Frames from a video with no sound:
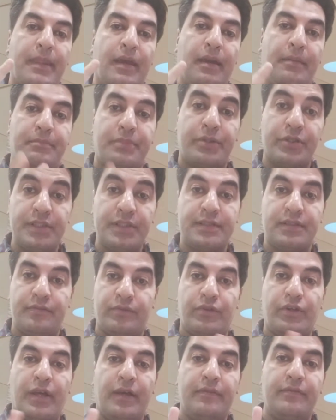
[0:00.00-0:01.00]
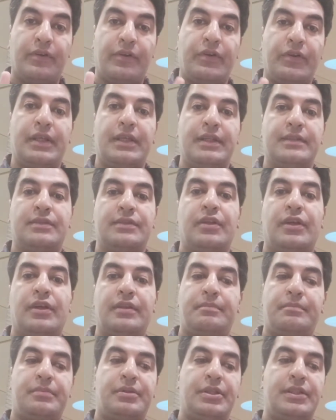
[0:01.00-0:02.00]
a priest forever. He's not the
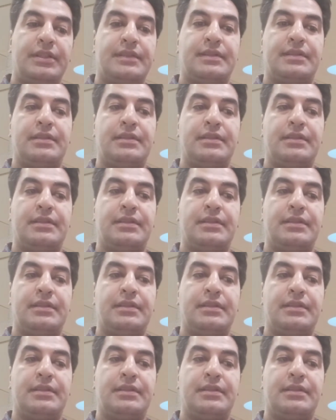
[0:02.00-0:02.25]
priest